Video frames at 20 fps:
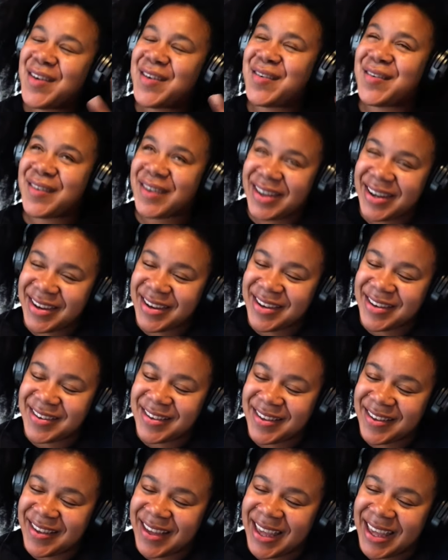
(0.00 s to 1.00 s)
what are you
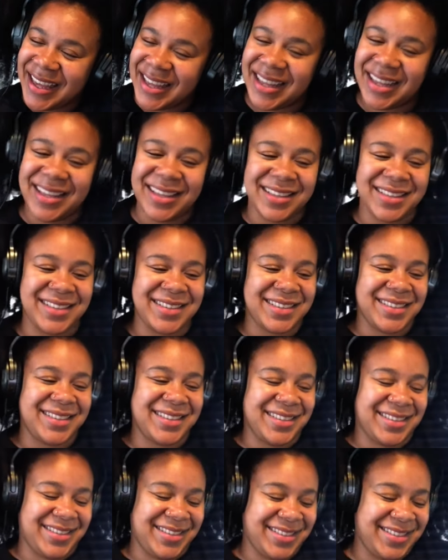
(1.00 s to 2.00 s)

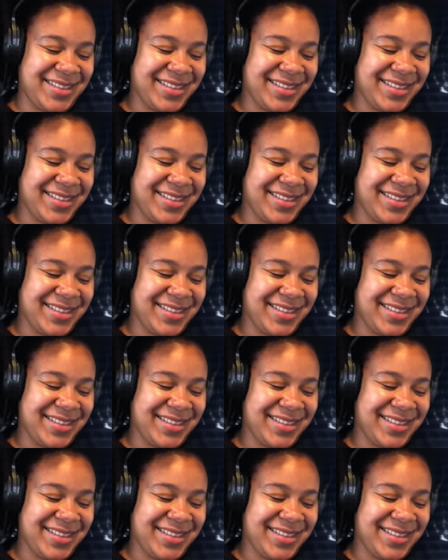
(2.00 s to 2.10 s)
doing?